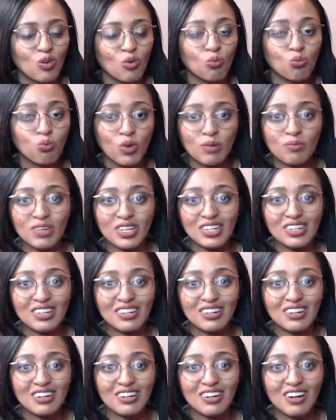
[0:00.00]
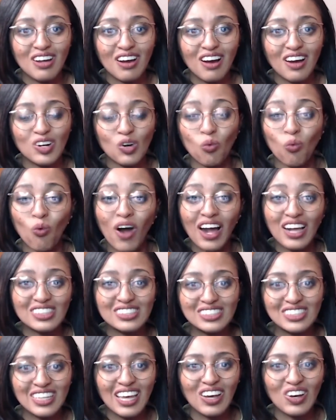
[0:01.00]
women on a
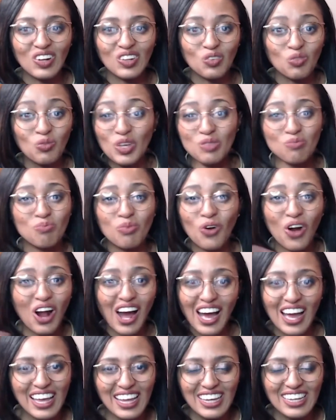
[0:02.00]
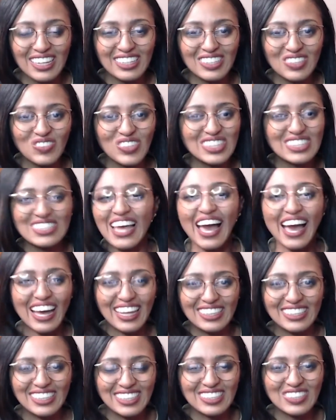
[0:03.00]
wide scale with pride, with
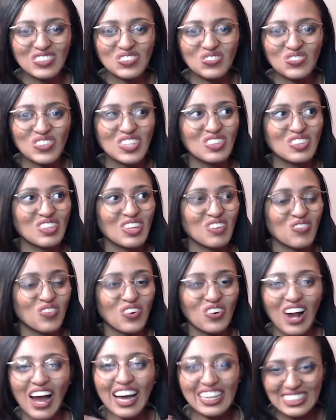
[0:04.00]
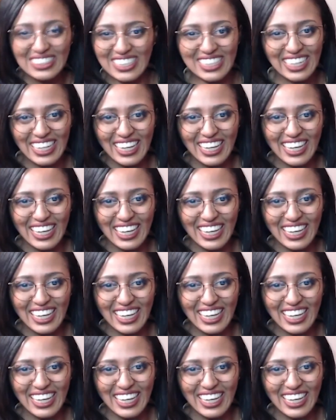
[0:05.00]
talent, with ferocity.